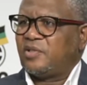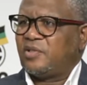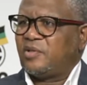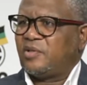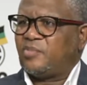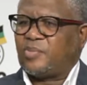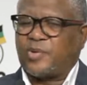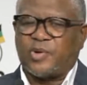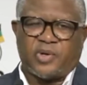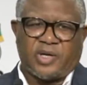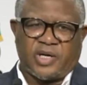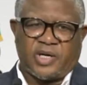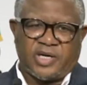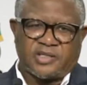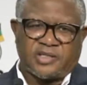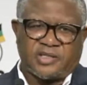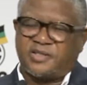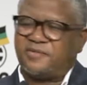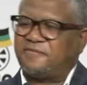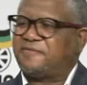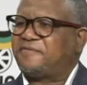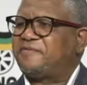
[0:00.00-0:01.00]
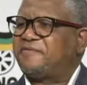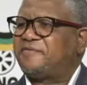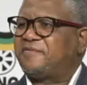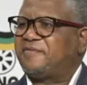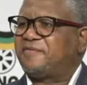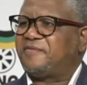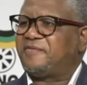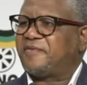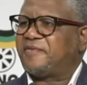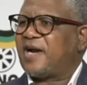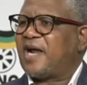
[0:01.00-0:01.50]
progressive
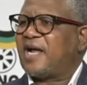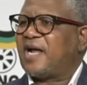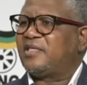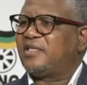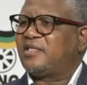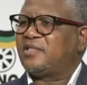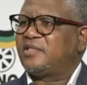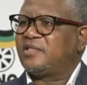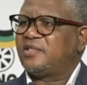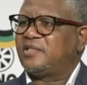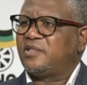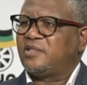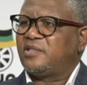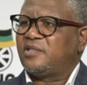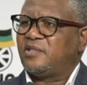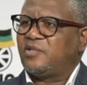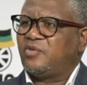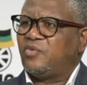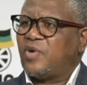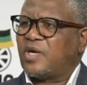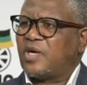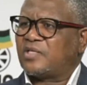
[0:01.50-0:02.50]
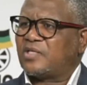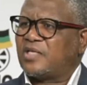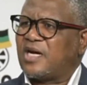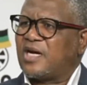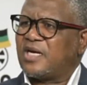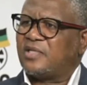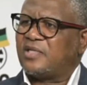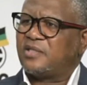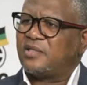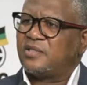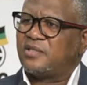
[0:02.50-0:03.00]
front. What's
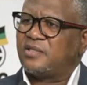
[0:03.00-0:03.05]
that?